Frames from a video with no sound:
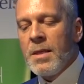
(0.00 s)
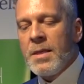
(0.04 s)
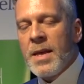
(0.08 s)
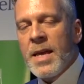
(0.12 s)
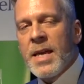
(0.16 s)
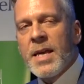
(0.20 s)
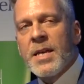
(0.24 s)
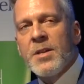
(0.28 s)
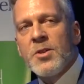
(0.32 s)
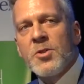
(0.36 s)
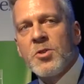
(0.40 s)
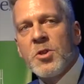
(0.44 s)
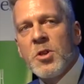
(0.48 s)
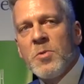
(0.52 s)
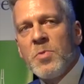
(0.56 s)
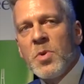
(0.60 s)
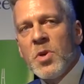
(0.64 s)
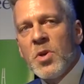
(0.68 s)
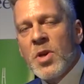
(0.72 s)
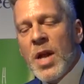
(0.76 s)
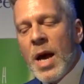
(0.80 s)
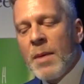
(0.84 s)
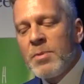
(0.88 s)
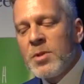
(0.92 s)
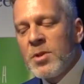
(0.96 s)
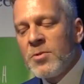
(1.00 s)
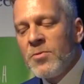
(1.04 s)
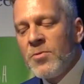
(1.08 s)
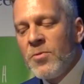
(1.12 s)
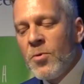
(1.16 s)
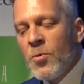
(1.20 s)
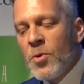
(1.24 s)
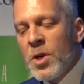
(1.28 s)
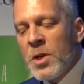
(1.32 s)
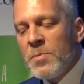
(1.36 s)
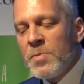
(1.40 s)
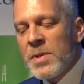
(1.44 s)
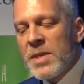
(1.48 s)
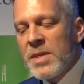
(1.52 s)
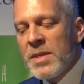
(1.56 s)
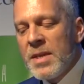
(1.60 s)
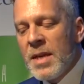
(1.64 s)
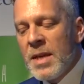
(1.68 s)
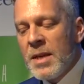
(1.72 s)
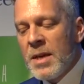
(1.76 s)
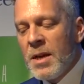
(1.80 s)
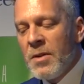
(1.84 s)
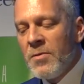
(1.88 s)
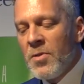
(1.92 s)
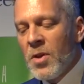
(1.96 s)
They contribute up to
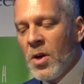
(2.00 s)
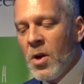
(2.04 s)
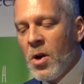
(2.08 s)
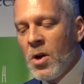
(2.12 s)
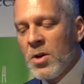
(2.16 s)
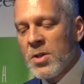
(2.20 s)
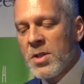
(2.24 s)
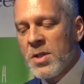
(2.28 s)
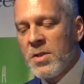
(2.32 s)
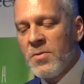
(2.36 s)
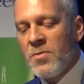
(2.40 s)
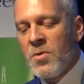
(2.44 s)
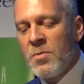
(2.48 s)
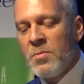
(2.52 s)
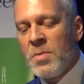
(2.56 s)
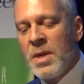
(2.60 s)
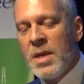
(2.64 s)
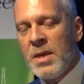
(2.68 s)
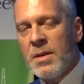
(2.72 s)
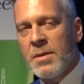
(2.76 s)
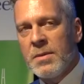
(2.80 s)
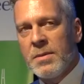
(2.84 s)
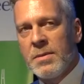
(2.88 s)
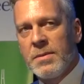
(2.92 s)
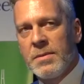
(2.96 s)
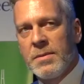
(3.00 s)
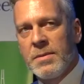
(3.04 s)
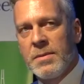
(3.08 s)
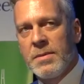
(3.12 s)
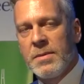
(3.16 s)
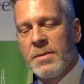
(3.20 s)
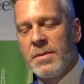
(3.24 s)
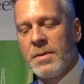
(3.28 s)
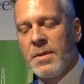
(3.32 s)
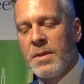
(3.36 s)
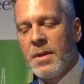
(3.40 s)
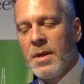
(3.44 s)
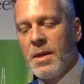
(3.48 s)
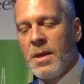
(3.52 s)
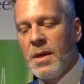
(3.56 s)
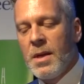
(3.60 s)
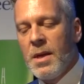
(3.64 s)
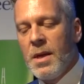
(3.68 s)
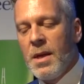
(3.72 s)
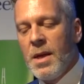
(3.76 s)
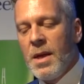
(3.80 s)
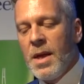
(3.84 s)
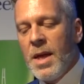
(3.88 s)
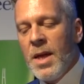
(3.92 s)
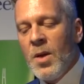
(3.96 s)
40% of the cost of a meal.
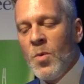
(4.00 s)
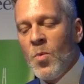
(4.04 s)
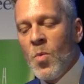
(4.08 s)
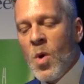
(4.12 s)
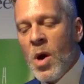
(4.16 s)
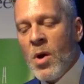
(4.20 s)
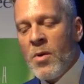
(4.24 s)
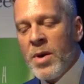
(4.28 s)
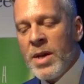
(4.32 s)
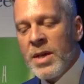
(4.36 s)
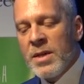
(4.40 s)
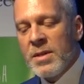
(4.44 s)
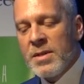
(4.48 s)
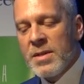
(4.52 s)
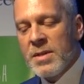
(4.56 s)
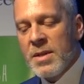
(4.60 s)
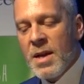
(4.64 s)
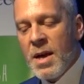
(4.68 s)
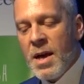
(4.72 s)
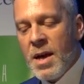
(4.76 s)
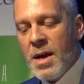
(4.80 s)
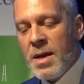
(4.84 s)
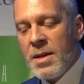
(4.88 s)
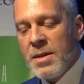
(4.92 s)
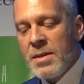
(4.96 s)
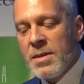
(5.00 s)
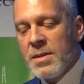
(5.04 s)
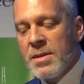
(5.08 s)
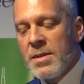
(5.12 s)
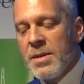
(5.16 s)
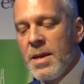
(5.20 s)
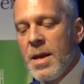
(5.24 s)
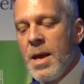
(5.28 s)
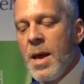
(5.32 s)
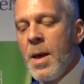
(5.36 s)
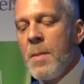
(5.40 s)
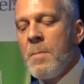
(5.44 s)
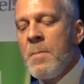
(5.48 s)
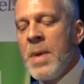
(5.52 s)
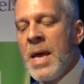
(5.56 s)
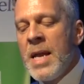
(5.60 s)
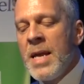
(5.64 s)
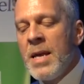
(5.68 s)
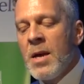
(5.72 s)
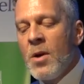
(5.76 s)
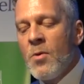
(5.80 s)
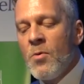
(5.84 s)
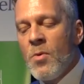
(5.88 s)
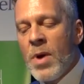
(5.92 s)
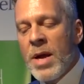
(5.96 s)
In worrying signs,
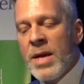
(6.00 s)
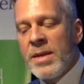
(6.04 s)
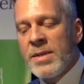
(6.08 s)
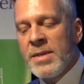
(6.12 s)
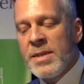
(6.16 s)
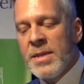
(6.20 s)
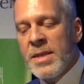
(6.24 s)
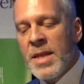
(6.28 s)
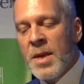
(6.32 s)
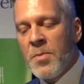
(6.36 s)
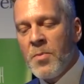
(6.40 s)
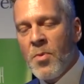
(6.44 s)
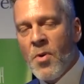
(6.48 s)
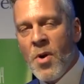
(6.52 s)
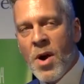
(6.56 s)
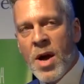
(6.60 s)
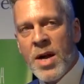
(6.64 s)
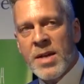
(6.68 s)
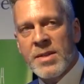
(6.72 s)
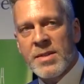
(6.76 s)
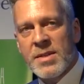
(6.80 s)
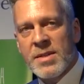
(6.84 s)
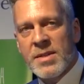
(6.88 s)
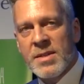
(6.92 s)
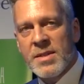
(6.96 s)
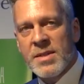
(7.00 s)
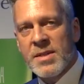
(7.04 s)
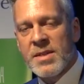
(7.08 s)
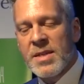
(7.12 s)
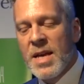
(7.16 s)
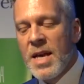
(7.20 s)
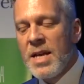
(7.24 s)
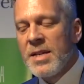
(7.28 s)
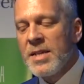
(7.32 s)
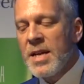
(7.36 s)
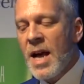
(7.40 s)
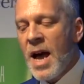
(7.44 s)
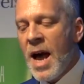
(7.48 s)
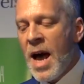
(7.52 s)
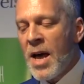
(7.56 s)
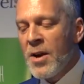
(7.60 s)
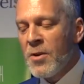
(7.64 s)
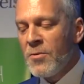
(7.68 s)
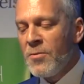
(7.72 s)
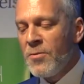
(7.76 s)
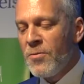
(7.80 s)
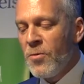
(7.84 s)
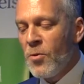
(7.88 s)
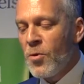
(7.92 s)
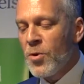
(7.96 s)
many are raising their prices to
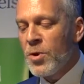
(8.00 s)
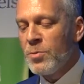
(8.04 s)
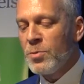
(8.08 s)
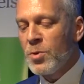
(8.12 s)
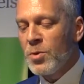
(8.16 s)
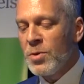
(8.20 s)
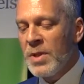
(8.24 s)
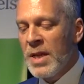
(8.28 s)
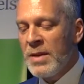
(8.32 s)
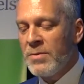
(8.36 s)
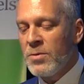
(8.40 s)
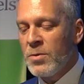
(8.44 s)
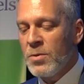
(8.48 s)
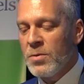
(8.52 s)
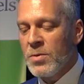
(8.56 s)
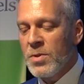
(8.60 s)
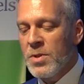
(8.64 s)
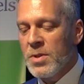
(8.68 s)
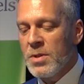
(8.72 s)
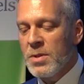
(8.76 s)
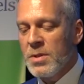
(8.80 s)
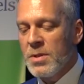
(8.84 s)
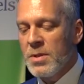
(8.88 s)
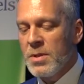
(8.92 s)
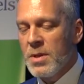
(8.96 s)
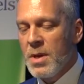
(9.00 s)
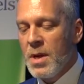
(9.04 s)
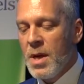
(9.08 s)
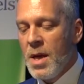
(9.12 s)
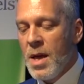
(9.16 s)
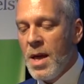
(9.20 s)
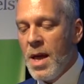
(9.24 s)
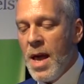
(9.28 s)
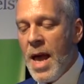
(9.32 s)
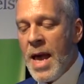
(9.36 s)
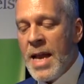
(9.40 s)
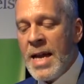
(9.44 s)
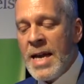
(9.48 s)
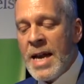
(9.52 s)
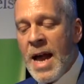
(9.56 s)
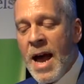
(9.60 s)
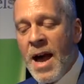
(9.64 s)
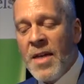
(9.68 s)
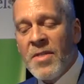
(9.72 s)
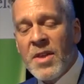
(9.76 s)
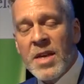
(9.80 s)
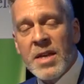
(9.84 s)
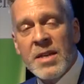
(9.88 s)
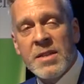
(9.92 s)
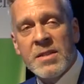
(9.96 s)
unaffordable levels, and in
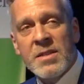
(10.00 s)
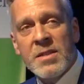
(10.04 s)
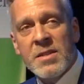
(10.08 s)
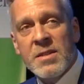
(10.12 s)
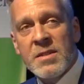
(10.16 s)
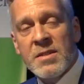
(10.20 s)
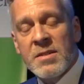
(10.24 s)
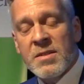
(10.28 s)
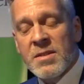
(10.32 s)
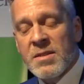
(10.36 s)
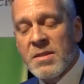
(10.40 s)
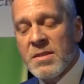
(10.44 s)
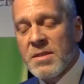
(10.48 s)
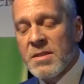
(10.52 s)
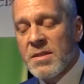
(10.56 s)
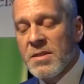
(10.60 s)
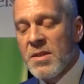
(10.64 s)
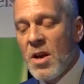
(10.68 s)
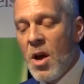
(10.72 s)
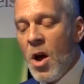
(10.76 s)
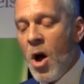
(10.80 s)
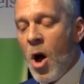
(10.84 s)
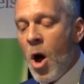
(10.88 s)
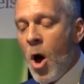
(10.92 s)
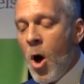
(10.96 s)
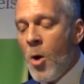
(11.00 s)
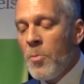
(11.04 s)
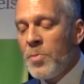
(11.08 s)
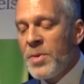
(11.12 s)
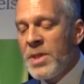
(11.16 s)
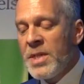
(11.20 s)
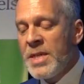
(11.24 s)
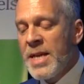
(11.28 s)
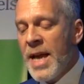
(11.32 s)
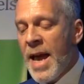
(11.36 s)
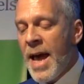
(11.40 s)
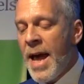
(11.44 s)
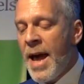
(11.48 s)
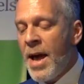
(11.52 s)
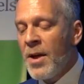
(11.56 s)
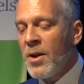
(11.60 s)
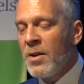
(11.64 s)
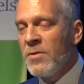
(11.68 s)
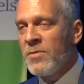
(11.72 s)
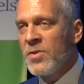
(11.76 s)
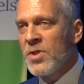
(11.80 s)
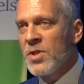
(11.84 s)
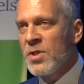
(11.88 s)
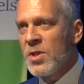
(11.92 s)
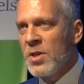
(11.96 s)
other instances, opting
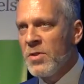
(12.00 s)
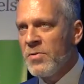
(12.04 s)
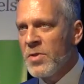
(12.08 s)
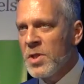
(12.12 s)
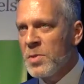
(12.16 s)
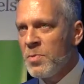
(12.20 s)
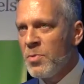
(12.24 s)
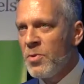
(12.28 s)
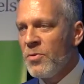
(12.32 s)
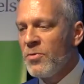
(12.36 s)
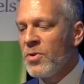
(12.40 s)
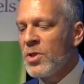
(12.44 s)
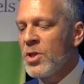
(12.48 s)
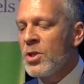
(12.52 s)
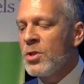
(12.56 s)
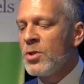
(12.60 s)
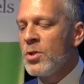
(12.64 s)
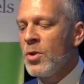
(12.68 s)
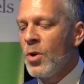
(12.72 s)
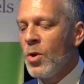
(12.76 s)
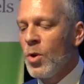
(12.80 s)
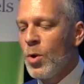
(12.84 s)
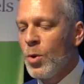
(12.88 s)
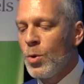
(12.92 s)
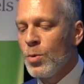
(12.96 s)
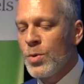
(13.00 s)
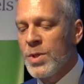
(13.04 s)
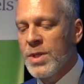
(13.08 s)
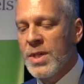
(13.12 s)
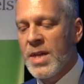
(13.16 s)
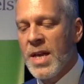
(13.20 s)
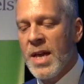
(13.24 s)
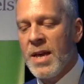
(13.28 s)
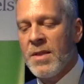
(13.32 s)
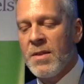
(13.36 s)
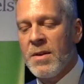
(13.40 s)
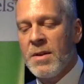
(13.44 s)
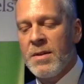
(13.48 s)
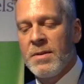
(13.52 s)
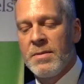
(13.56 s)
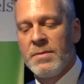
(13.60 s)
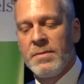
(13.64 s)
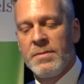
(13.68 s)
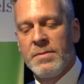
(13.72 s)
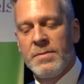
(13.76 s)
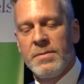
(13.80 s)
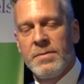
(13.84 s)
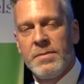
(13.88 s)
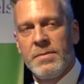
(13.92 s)
out of service provision altogether.